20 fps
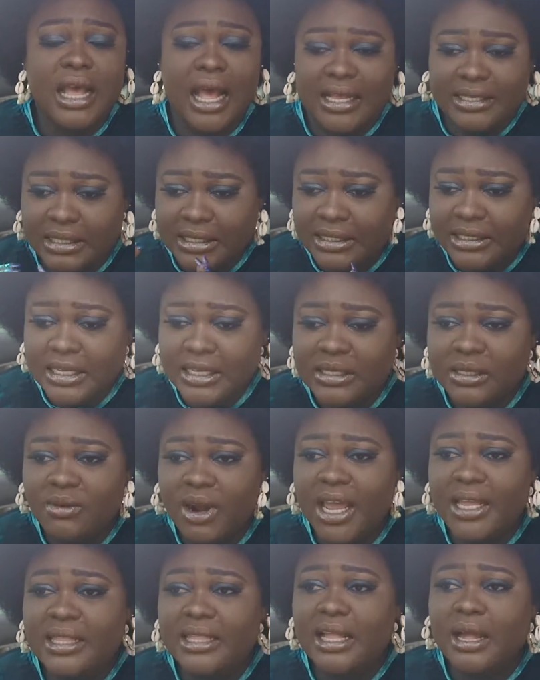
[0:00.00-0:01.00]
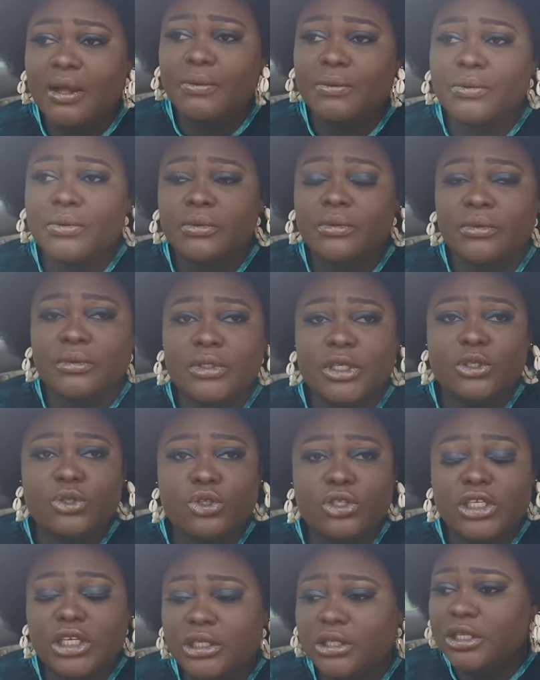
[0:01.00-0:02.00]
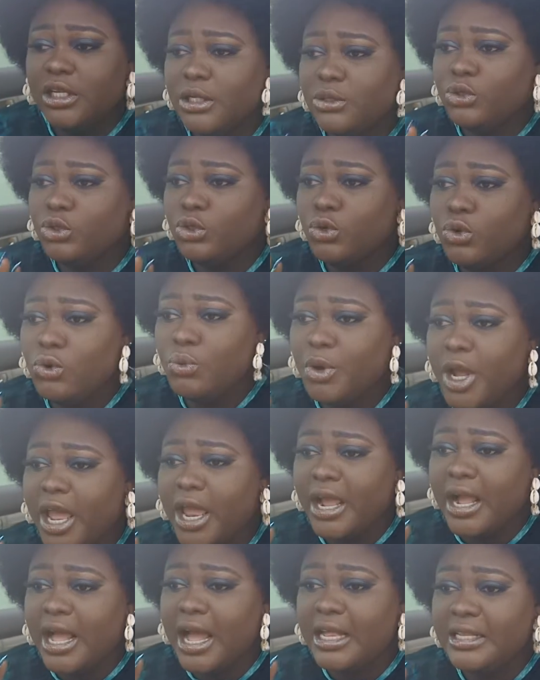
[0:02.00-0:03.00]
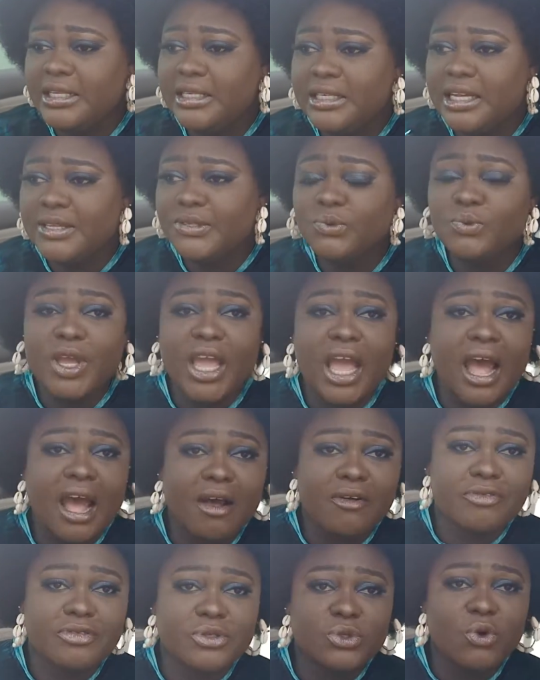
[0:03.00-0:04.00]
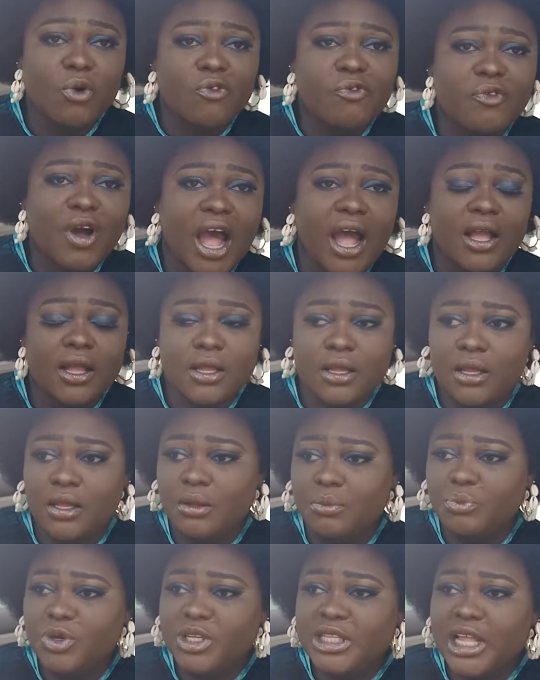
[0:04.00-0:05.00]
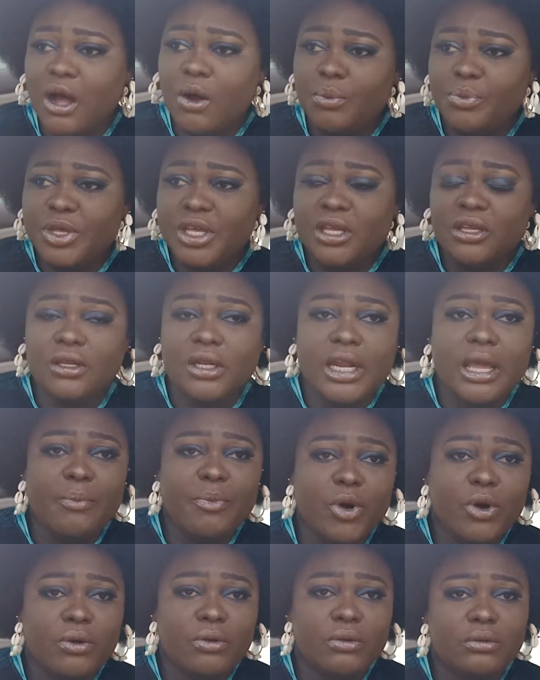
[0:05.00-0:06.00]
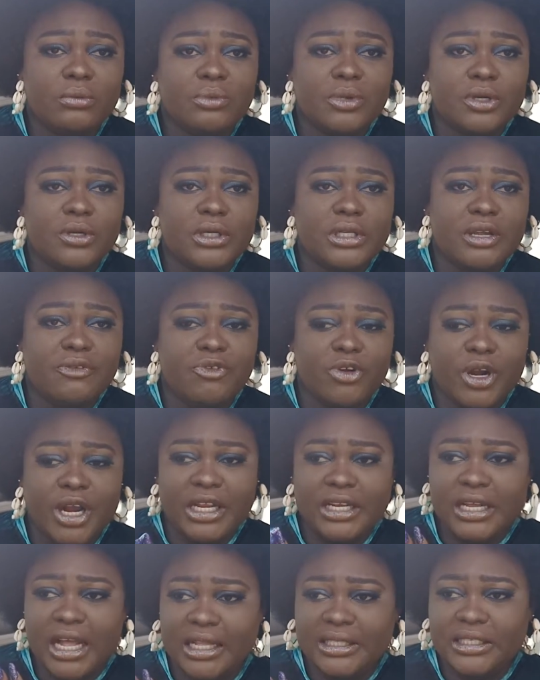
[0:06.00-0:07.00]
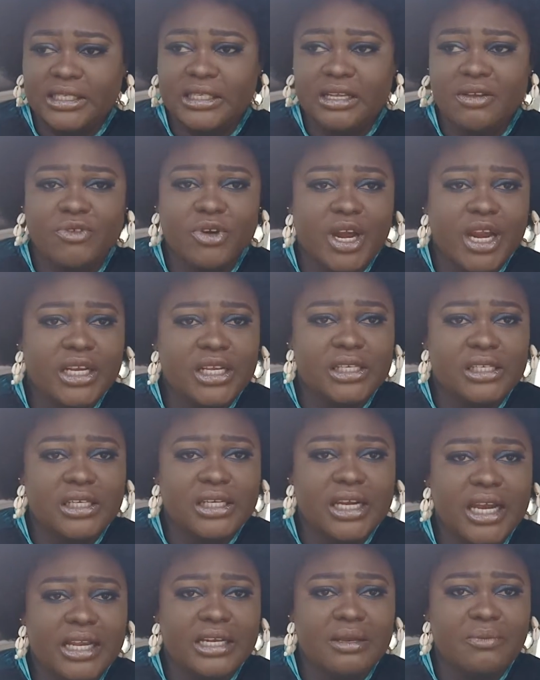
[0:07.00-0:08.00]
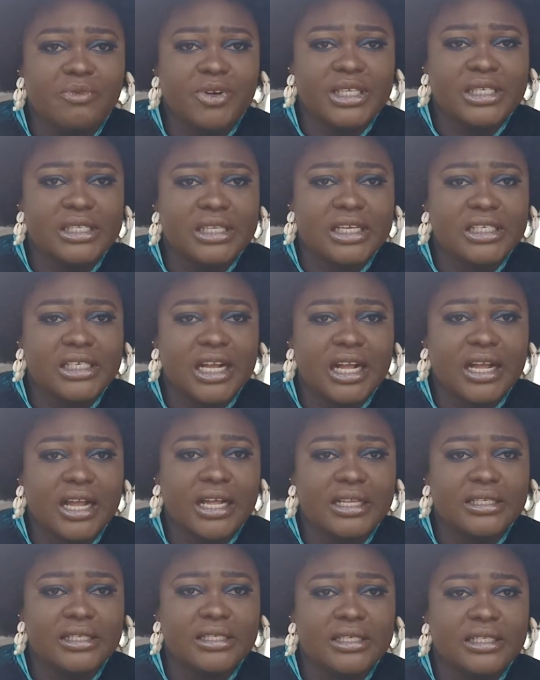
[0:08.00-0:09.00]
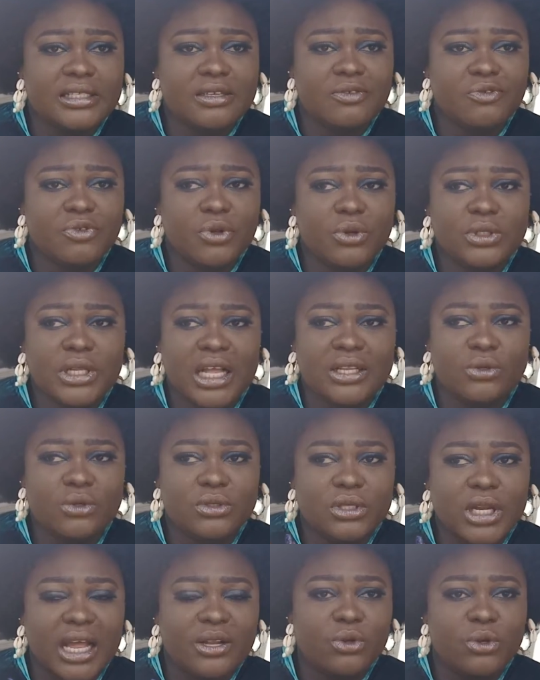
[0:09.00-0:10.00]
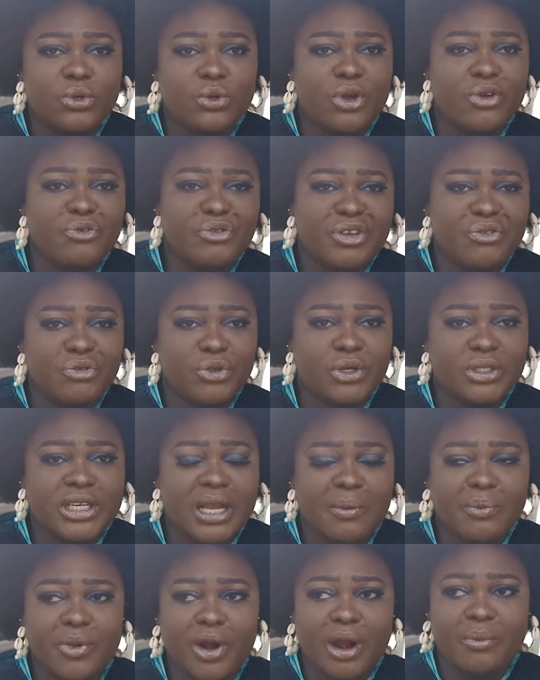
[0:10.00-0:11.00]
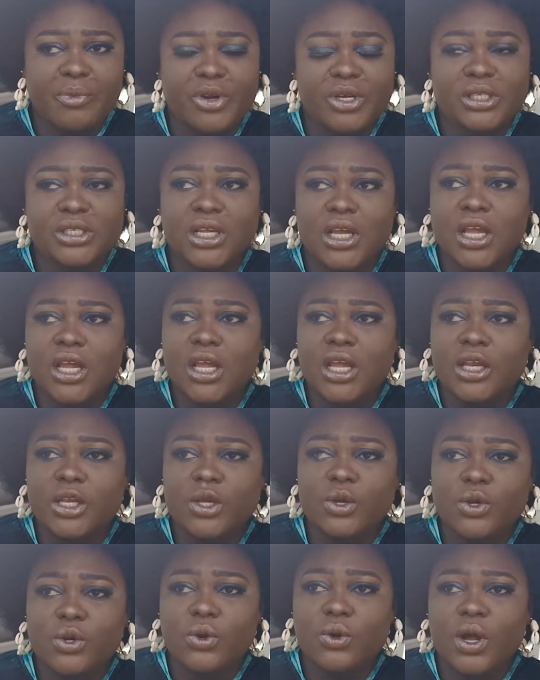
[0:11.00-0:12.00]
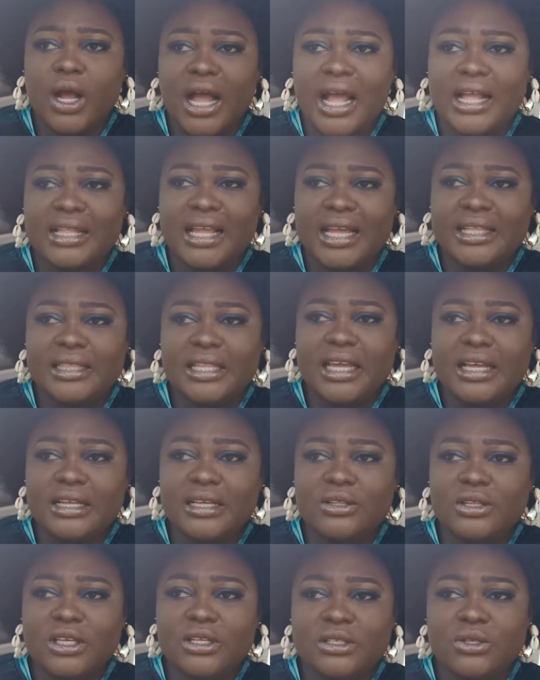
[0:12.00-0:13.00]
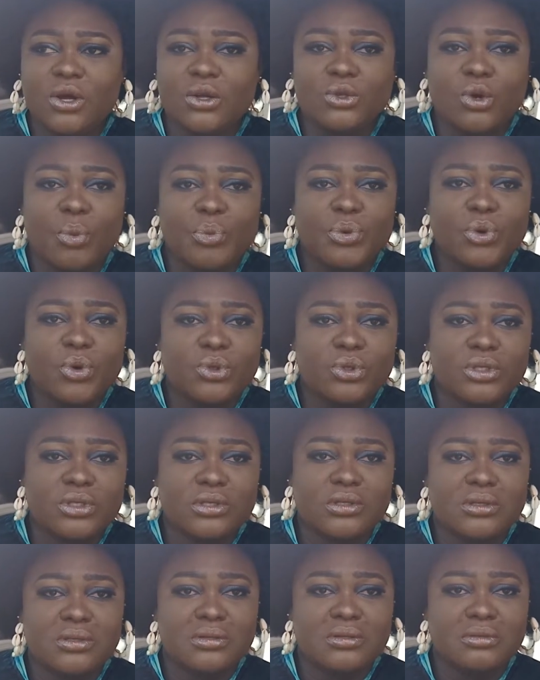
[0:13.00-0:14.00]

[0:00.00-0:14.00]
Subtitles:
As it is right now, the two candidates we have so far, Peter Obi, Labour, they've already declared him presidential candidate. If not, I don't know if they've done their primaries. You know, and I think he's unopposed.